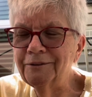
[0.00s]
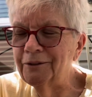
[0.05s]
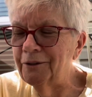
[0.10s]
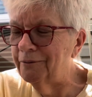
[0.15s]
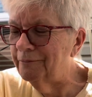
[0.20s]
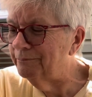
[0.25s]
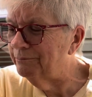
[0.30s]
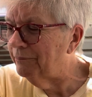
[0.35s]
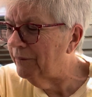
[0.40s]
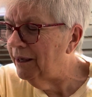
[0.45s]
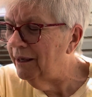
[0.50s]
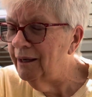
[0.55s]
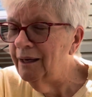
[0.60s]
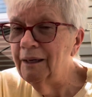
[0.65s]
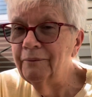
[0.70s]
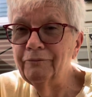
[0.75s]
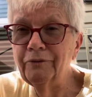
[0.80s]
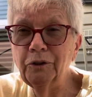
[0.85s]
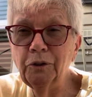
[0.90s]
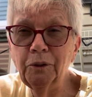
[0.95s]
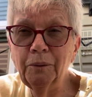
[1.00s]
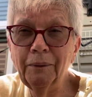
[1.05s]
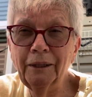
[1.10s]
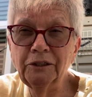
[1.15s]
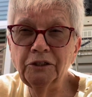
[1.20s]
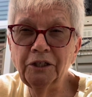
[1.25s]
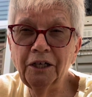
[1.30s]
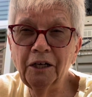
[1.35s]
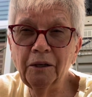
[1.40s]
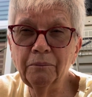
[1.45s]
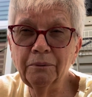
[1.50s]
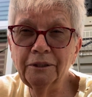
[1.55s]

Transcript: So if you're new to my channel,